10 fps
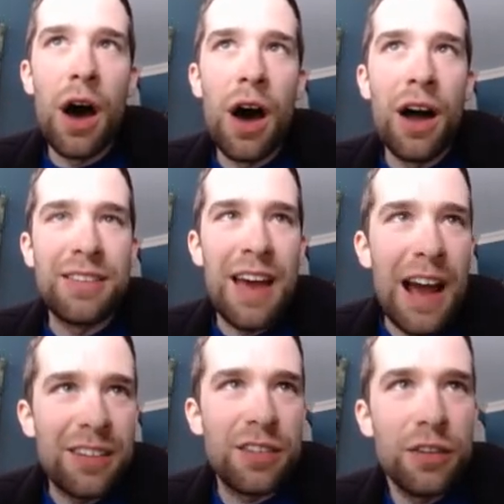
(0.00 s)

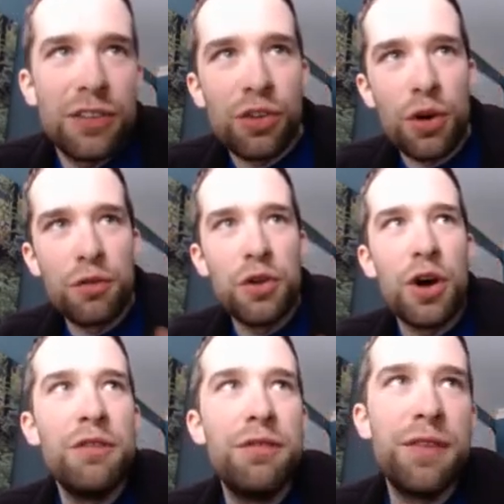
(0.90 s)
text sort of
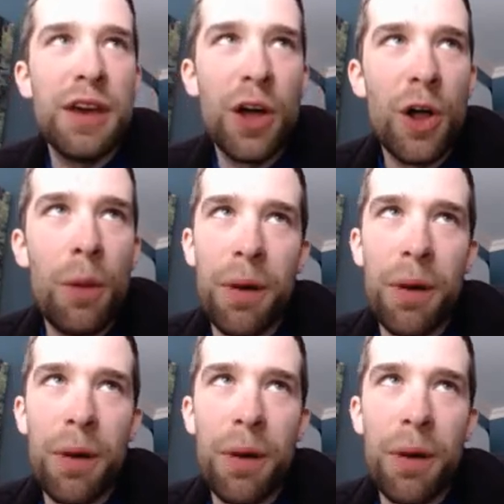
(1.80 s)
look and feel,